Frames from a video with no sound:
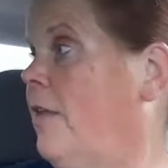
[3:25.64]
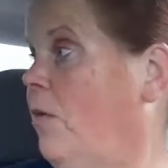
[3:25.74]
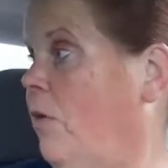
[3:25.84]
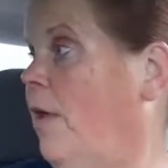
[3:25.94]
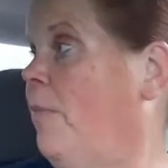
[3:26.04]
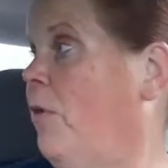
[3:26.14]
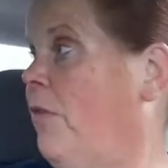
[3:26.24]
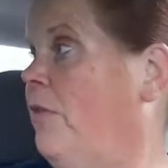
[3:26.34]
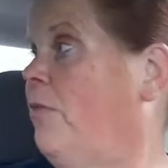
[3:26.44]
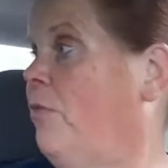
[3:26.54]
Think we'll get both
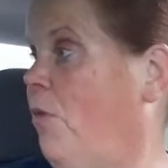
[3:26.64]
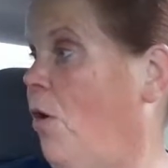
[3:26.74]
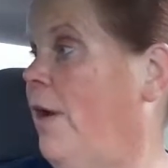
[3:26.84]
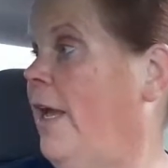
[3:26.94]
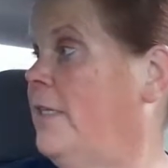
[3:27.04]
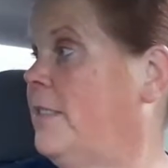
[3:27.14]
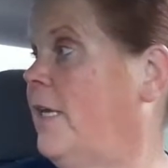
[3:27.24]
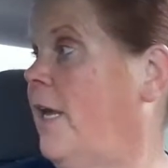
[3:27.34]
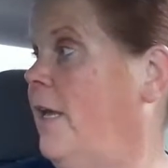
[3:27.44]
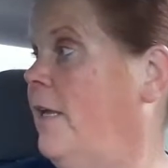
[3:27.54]
through our days
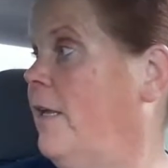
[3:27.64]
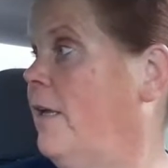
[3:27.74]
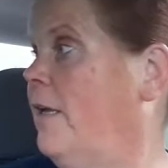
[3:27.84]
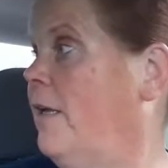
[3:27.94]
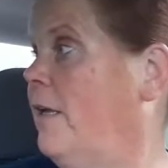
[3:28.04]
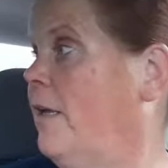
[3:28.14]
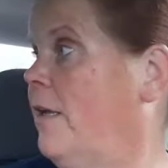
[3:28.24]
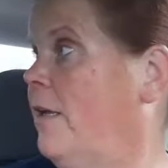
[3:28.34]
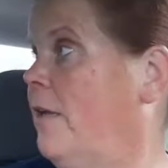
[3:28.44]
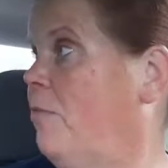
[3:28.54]
today?
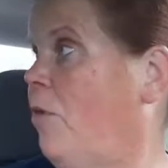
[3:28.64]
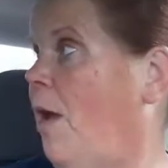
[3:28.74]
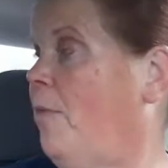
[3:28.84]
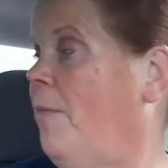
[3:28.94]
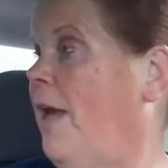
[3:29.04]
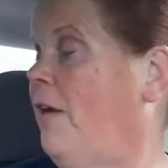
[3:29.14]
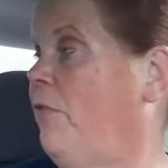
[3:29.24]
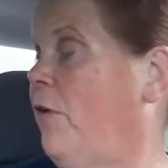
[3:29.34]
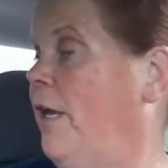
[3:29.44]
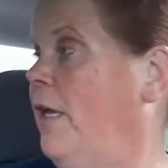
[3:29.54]
Yeah. Problematic
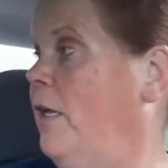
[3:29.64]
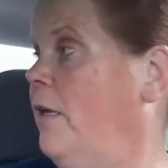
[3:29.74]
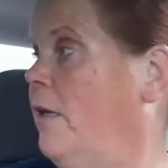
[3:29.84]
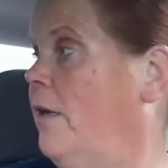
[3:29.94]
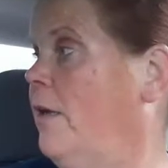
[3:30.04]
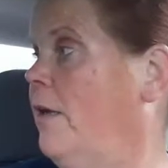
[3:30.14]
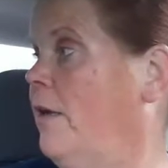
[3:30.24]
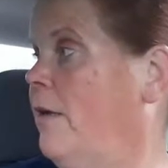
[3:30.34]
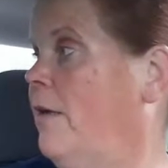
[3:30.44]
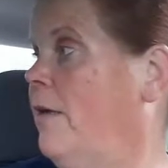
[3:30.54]
free?
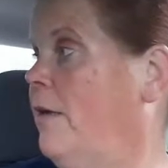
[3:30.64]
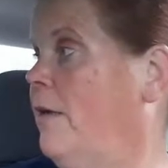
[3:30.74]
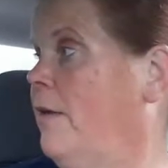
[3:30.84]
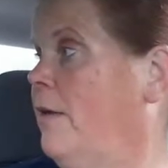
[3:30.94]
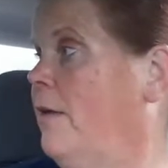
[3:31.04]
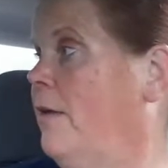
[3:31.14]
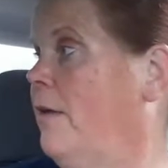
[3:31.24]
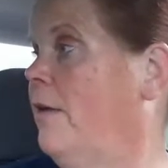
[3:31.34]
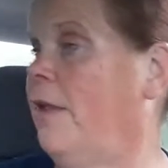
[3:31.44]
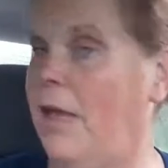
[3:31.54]
Yeah.
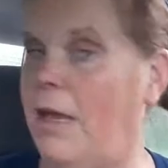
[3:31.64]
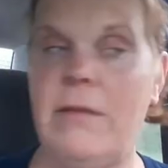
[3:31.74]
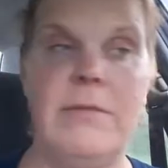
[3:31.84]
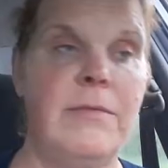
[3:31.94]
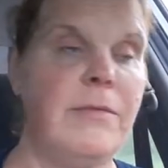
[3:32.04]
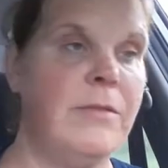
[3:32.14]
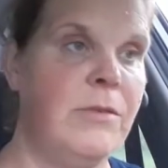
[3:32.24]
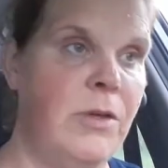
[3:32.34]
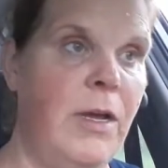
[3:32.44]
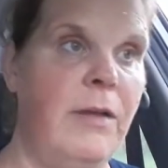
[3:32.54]
Yeah.
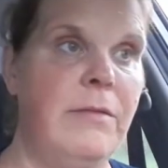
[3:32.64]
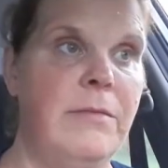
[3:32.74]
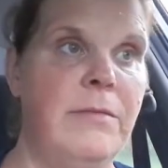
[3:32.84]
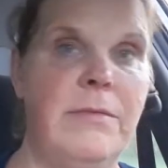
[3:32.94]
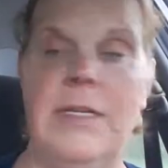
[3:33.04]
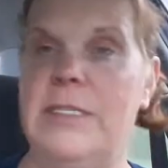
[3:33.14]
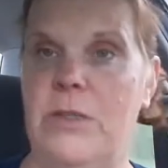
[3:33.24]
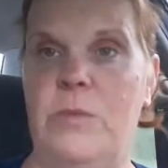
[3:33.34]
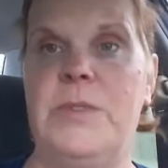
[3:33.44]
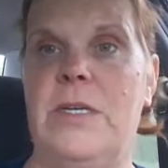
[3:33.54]
Okay. Let's
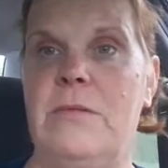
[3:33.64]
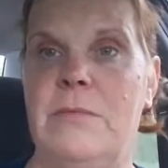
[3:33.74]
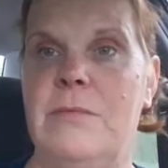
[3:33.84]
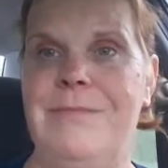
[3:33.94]
hope so.